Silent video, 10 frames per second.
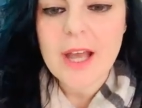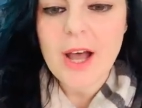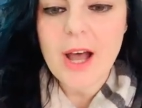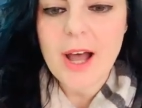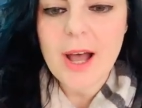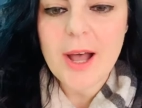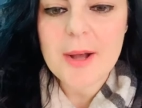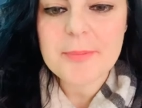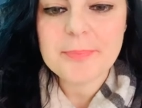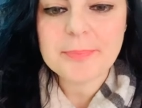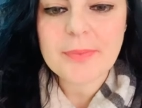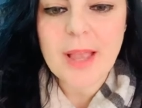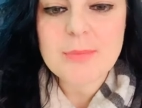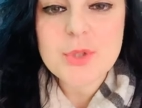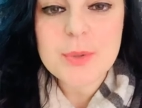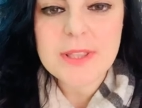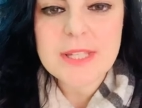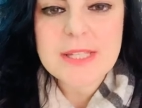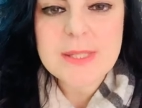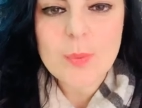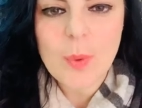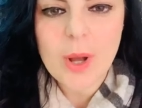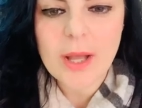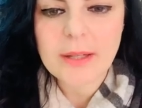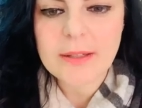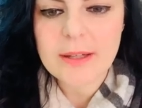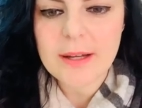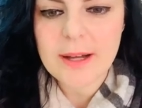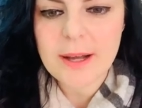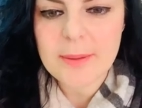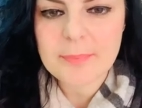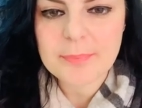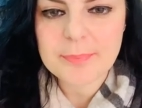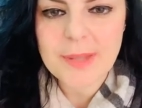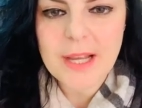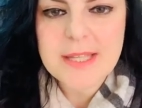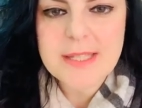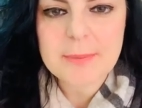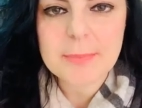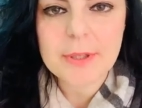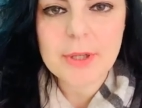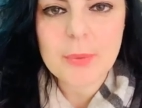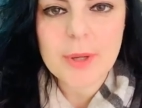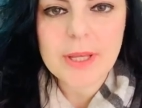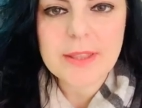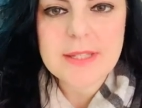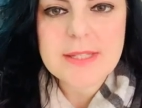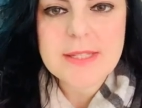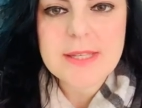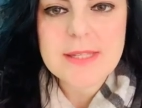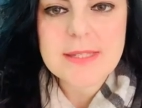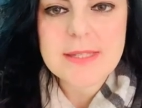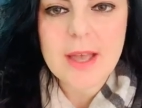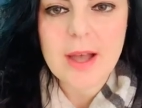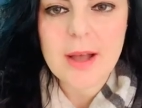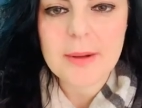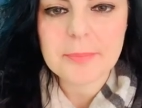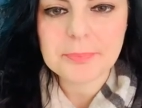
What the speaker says: I'm doing this one, like I said, pretty quick. This is the